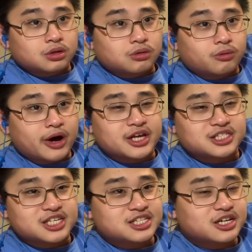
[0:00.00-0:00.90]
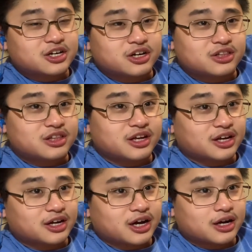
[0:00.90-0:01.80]
Why is this a good thing?
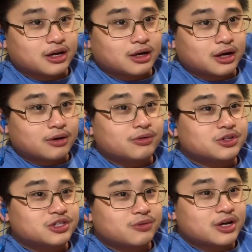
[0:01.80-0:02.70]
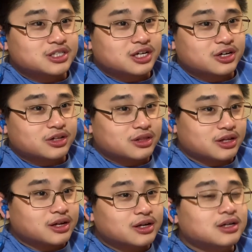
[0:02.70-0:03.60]
I don't understand why it's a good thing.